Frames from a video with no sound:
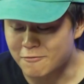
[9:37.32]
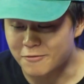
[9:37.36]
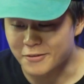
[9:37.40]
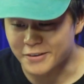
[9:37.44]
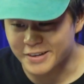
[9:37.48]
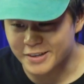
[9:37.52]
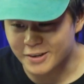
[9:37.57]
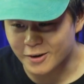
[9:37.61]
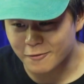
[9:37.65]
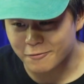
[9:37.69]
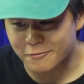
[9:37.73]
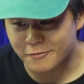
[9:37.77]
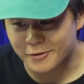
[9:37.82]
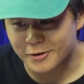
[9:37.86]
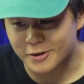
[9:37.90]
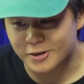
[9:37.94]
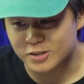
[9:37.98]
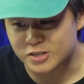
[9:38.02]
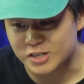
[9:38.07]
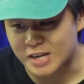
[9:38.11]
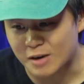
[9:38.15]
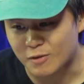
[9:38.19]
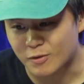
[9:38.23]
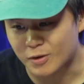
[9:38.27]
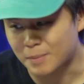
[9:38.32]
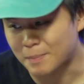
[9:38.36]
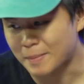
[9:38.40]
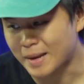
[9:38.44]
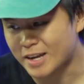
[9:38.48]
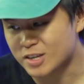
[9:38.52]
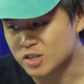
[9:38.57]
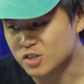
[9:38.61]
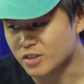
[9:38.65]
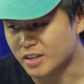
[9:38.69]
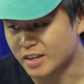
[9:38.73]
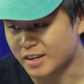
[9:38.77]
Video footage, I would
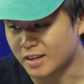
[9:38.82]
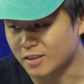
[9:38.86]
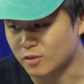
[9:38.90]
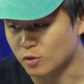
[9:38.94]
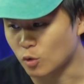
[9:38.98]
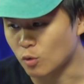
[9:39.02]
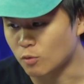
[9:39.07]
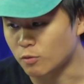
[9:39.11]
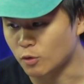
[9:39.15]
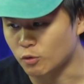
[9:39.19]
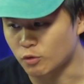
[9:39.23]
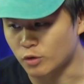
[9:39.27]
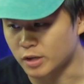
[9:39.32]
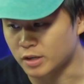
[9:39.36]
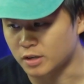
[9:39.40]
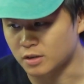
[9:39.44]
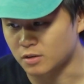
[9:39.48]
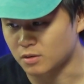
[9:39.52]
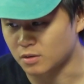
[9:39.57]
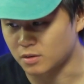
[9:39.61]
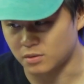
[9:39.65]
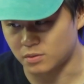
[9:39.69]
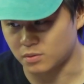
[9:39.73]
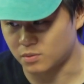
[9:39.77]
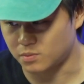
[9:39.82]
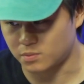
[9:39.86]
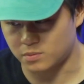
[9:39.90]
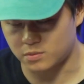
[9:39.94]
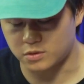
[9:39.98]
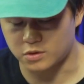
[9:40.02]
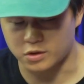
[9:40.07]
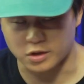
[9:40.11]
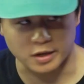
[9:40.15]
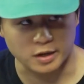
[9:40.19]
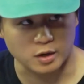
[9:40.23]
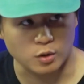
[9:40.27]
imagine that gets overwritten
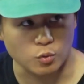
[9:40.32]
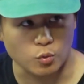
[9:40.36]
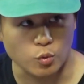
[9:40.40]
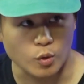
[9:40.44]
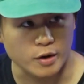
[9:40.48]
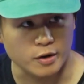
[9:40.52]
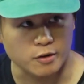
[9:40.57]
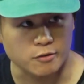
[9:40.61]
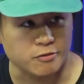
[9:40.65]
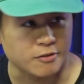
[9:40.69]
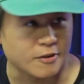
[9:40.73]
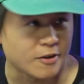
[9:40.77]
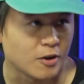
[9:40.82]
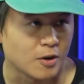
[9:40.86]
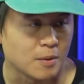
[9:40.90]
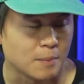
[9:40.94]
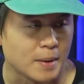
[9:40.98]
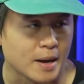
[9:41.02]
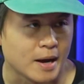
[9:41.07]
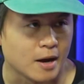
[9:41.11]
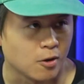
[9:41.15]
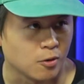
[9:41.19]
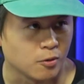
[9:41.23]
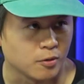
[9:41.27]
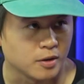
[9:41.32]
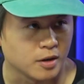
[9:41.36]
like quite a fair amount.